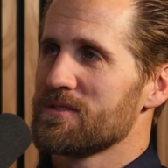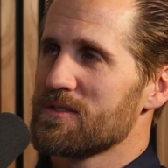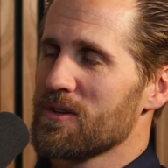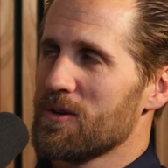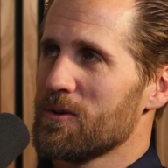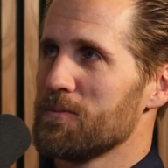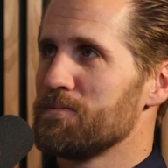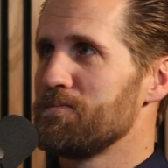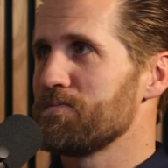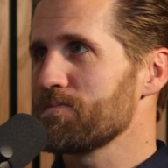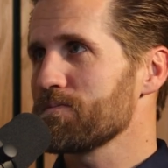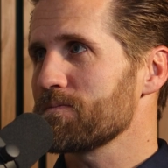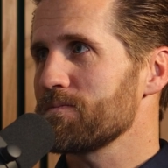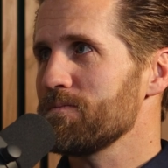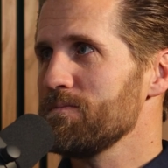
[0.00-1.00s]
So
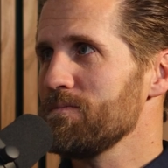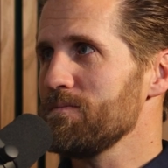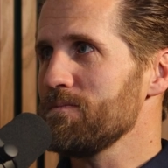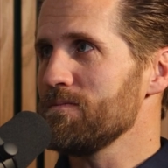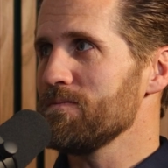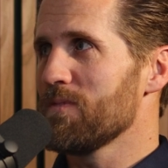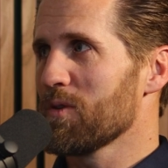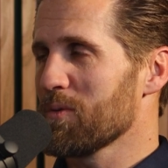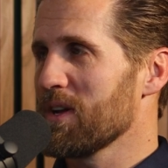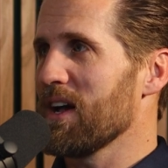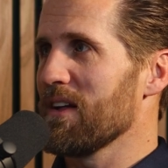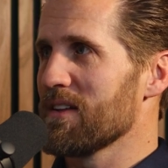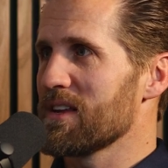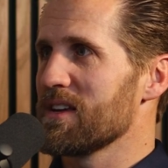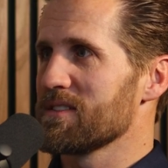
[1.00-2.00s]
the
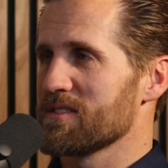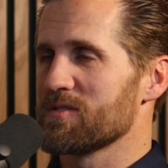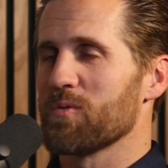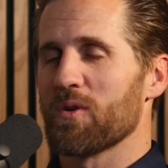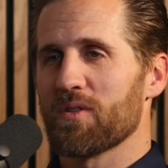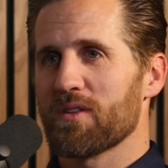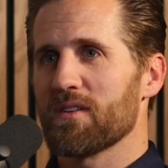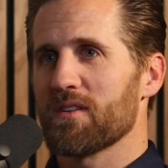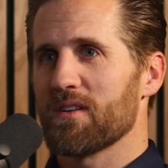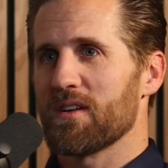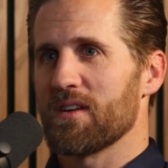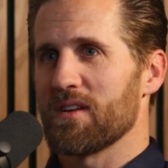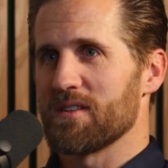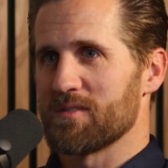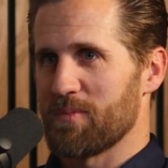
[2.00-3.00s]
reality is it's worth it.
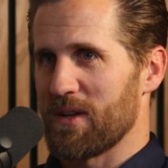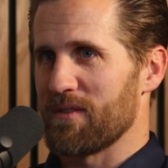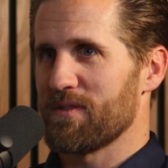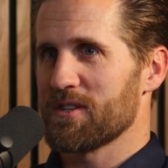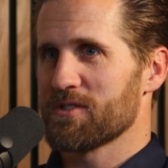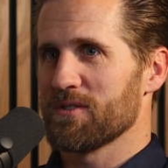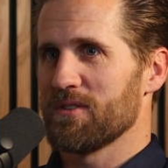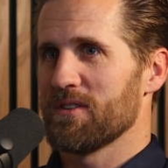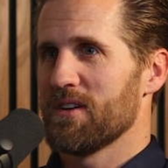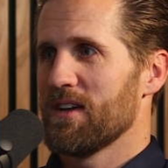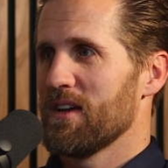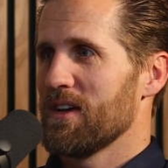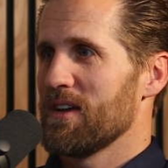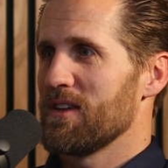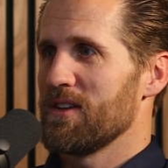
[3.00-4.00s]
It's beneficial.
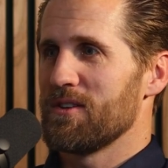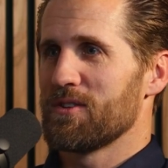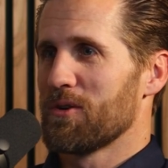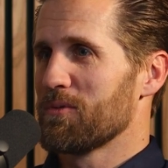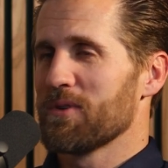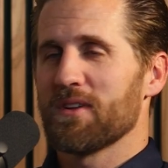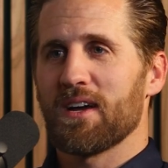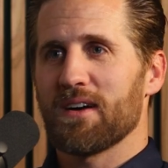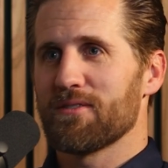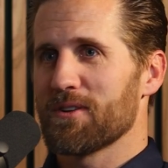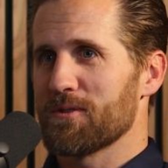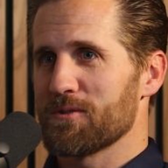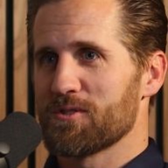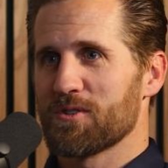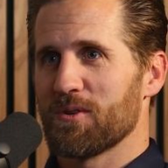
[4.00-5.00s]
You don't really have
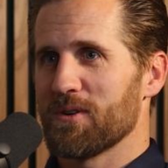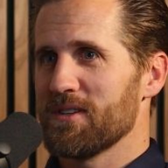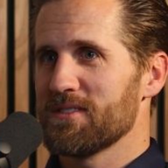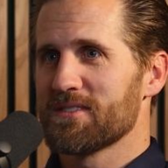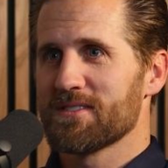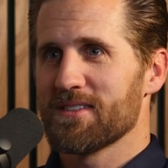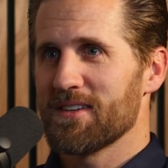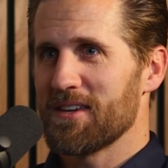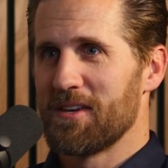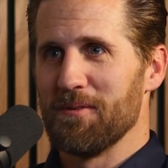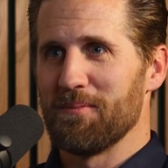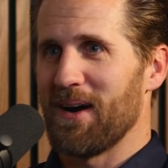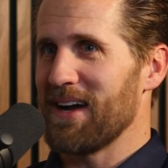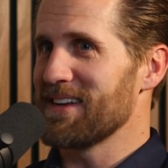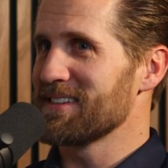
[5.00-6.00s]
another choice.
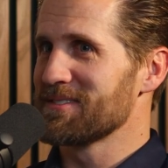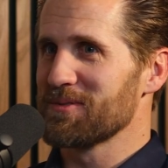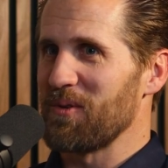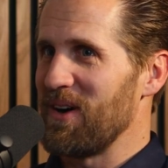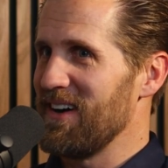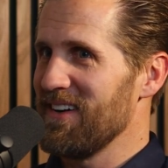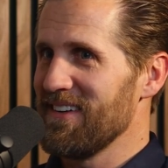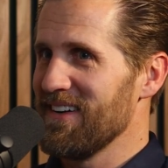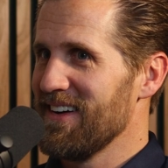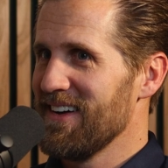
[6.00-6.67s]
You might as well.